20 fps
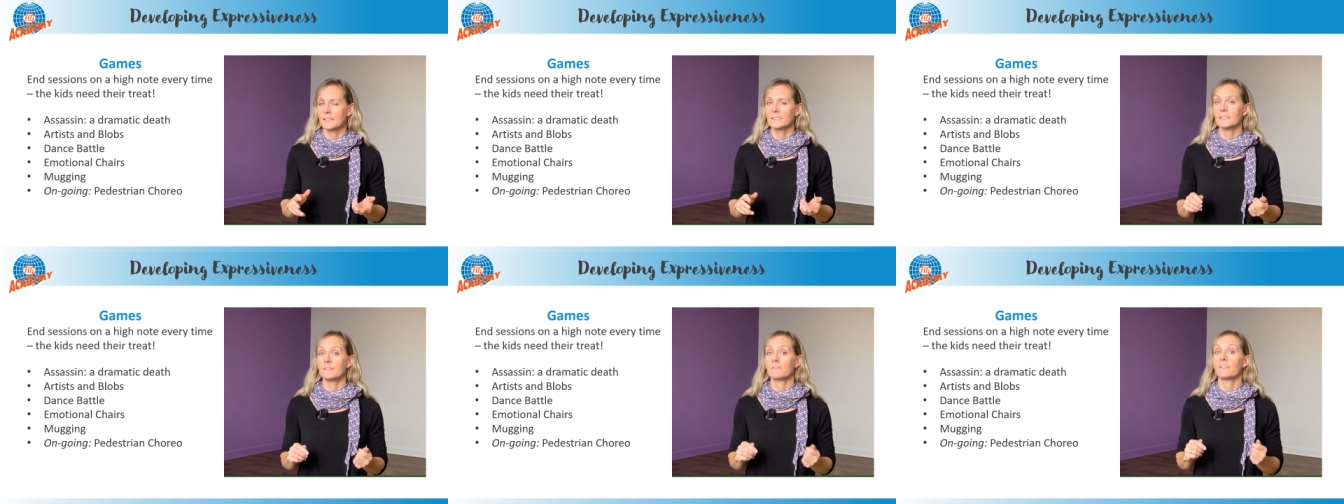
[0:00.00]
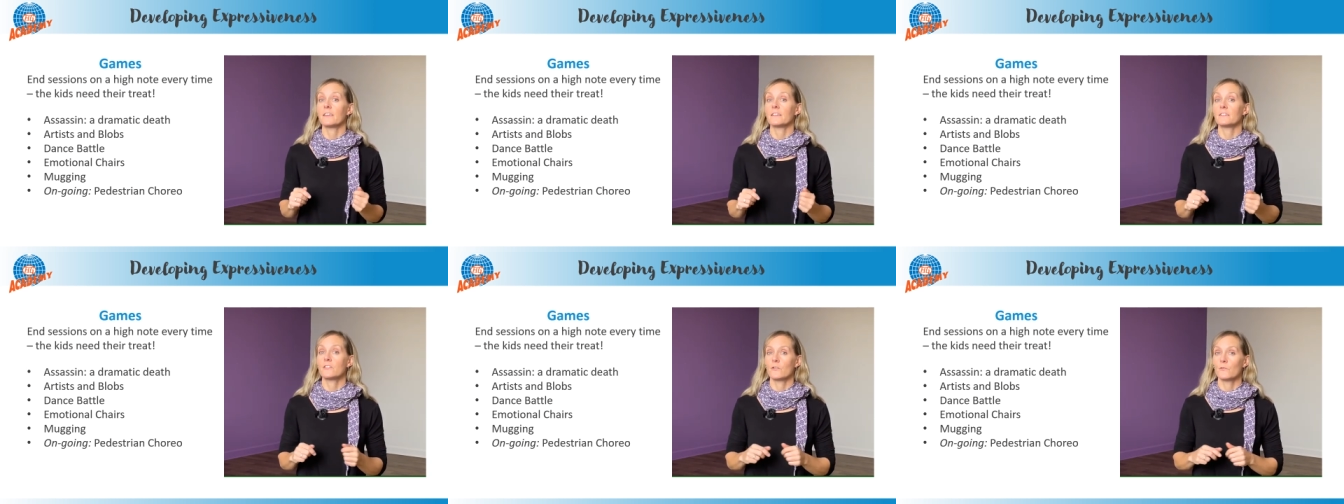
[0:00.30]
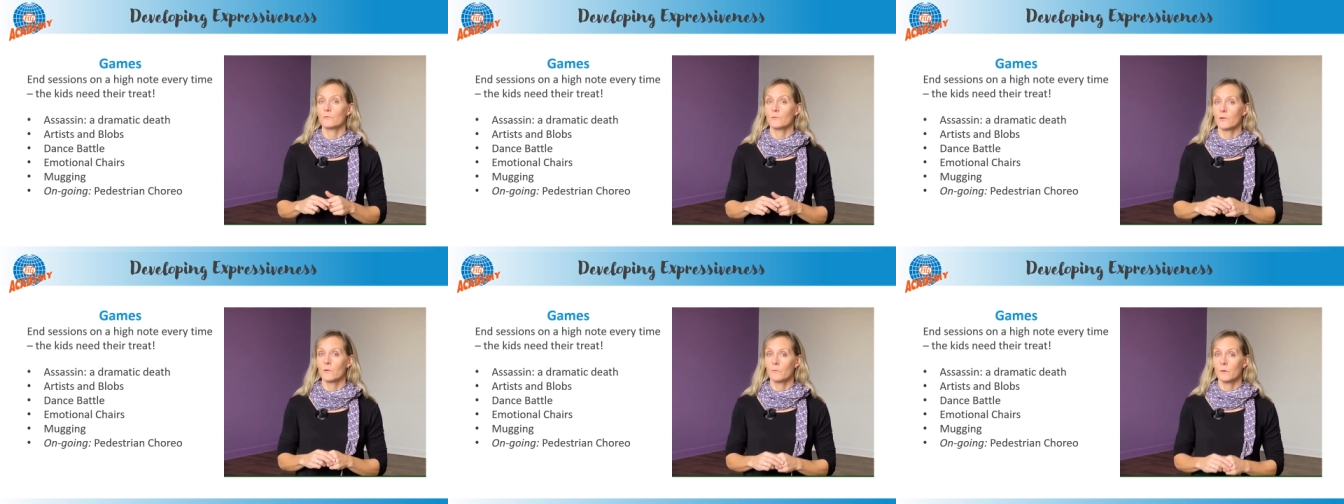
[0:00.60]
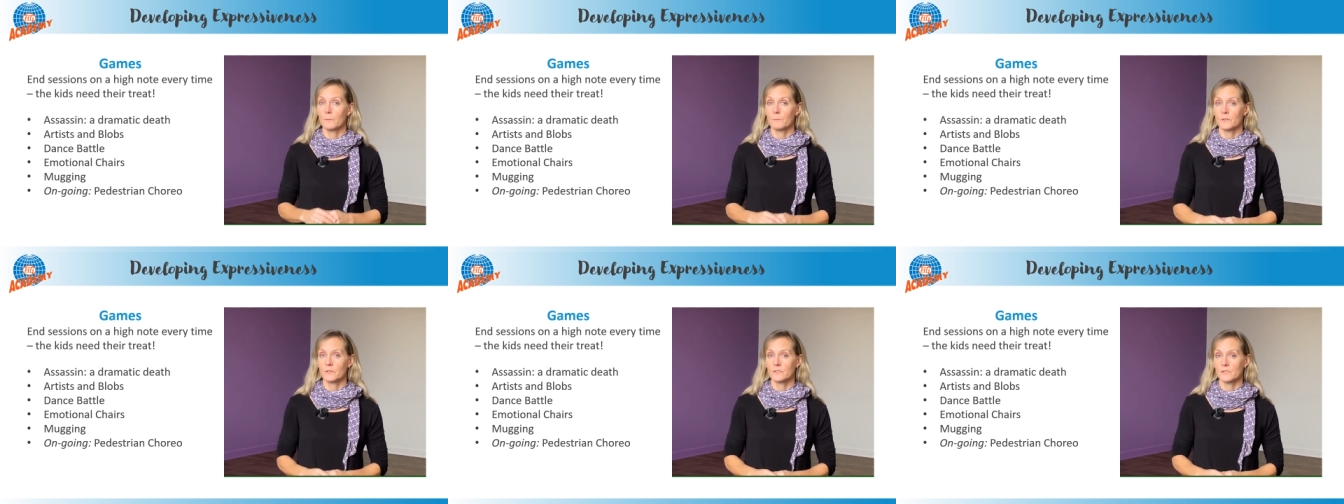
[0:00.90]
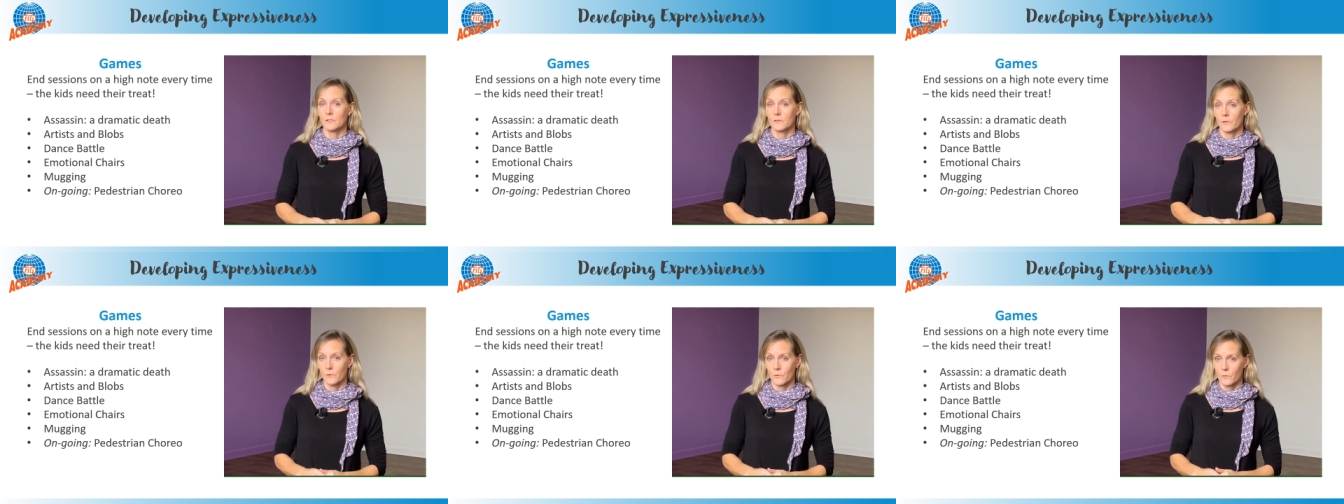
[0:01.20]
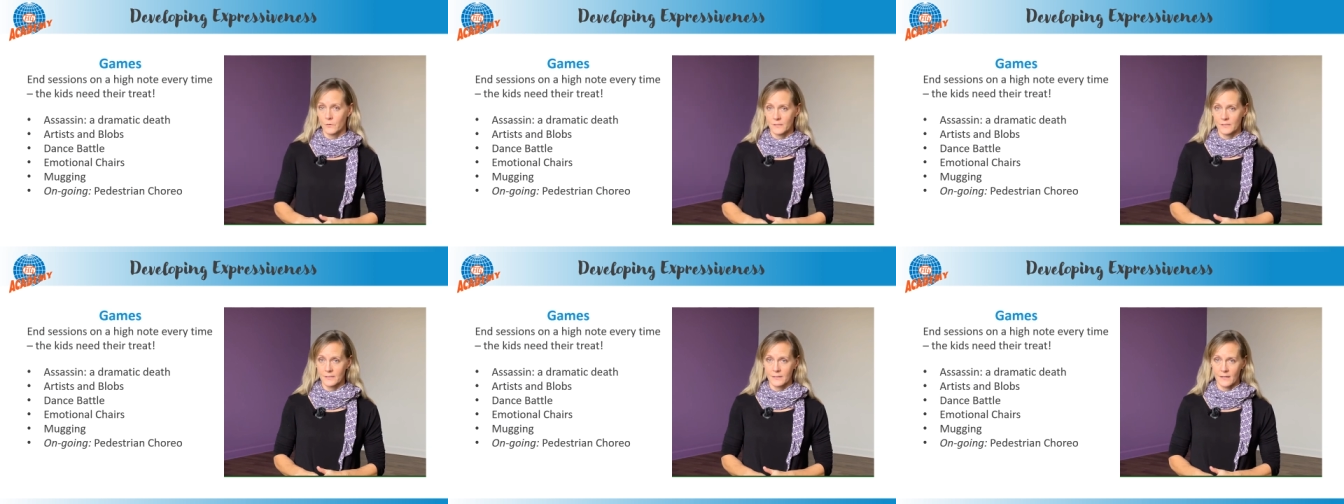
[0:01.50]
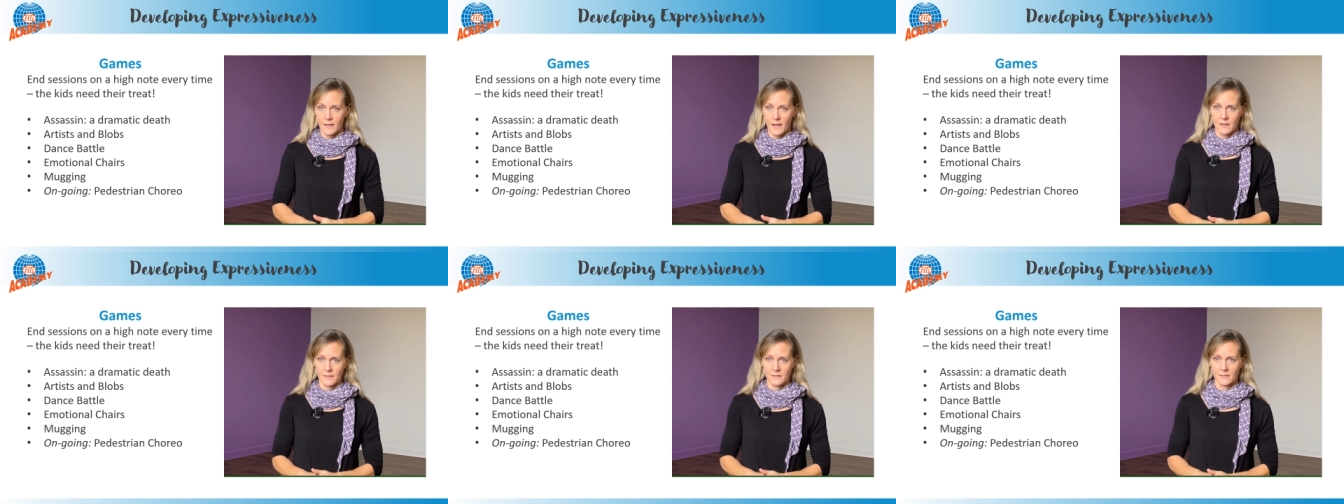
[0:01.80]
if they don't know what music they're going to
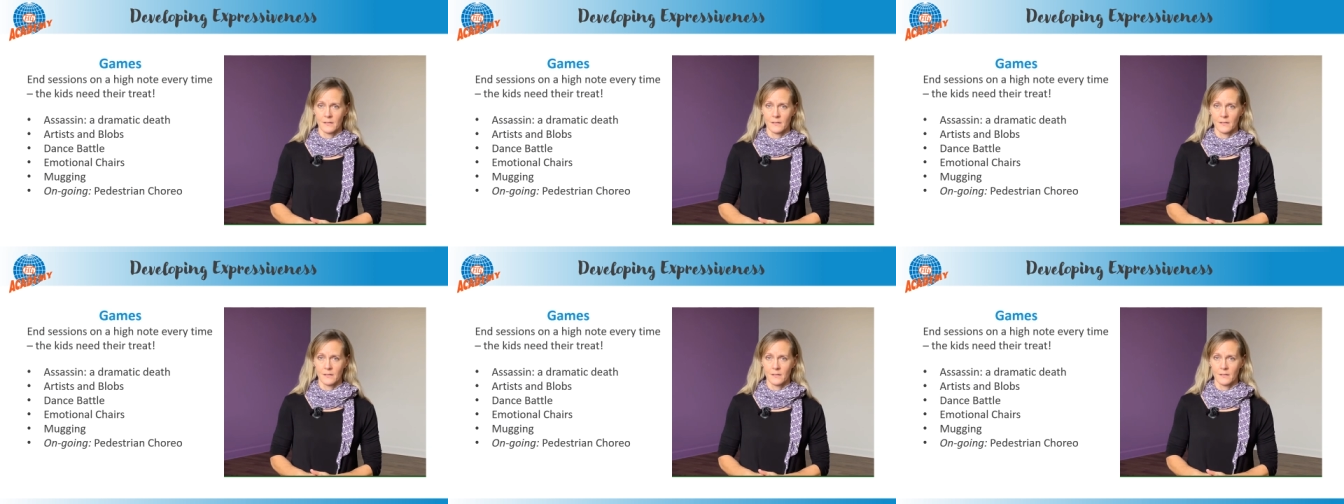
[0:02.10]
get.